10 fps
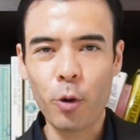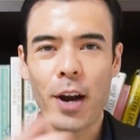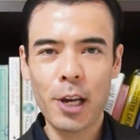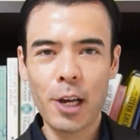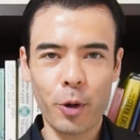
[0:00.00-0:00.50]

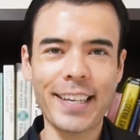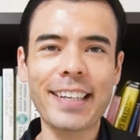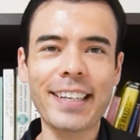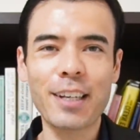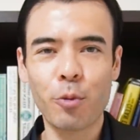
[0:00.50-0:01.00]
very quick
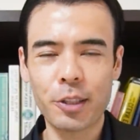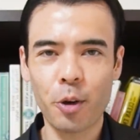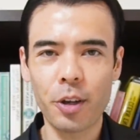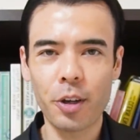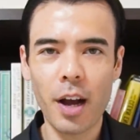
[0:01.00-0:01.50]
take on what's
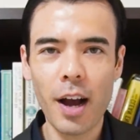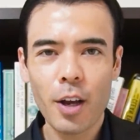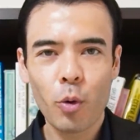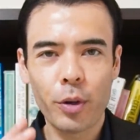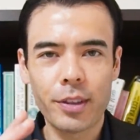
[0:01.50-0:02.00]
going on
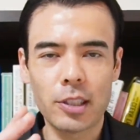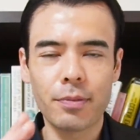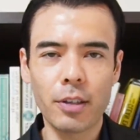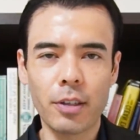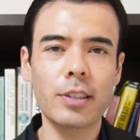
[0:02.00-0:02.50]
with this
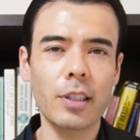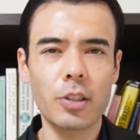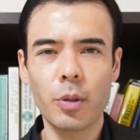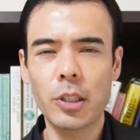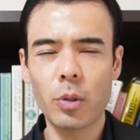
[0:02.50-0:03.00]
flooding
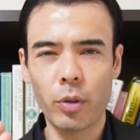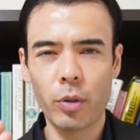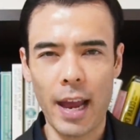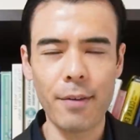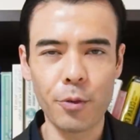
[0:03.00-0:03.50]
situation, with
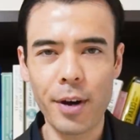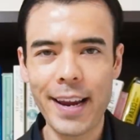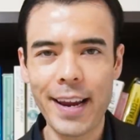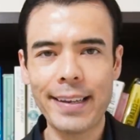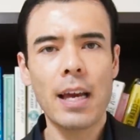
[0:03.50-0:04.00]
the heavy
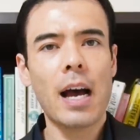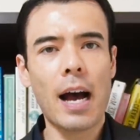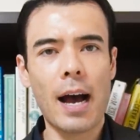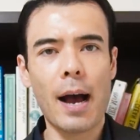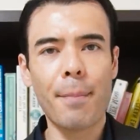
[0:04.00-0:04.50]
rain.
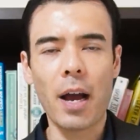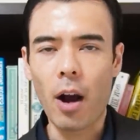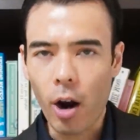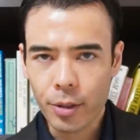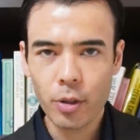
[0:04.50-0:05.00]
My
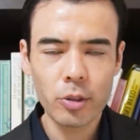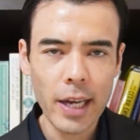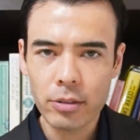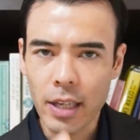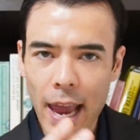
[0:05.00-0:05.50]
heart goes
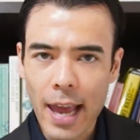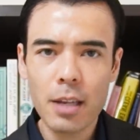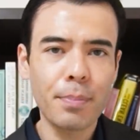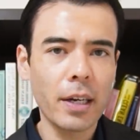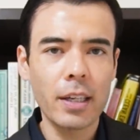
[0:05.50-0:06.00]
out to
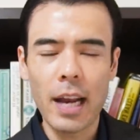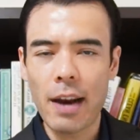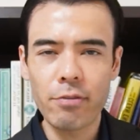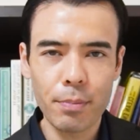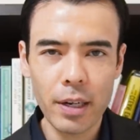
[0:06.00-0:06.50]
anybody and
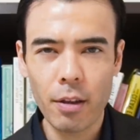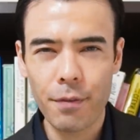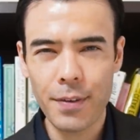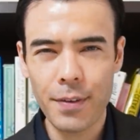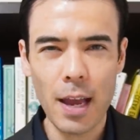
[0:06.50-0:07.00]
everybody, their
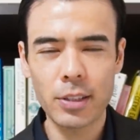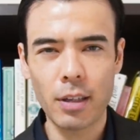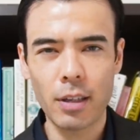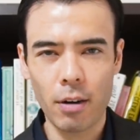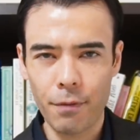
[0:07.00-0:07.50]
families
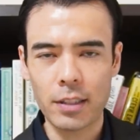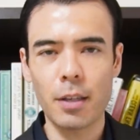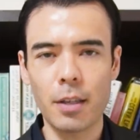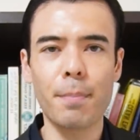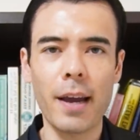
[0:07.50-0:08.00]
that are
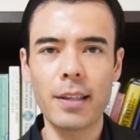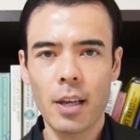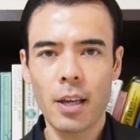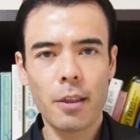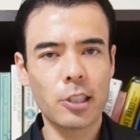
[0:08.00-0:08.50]
affected by this.
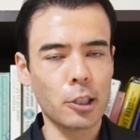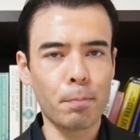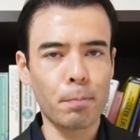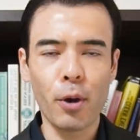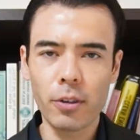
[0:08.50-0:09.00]
This is
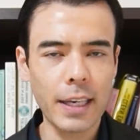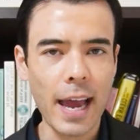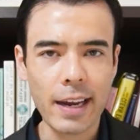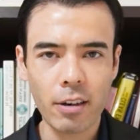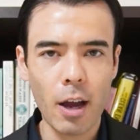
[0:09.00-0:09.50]
purely an
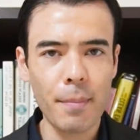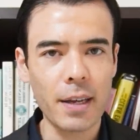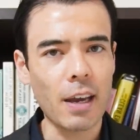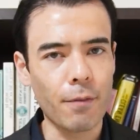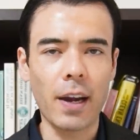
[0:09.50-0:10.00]
economic
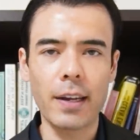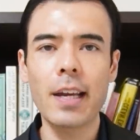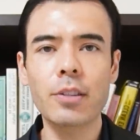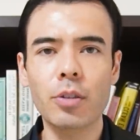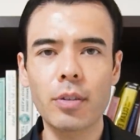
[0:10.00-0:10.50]
and
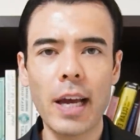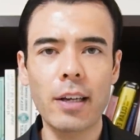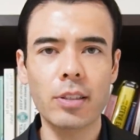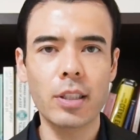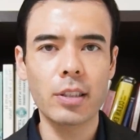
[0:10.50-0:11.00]
financial
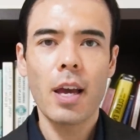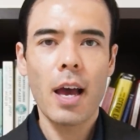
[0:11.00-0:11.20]
analysis.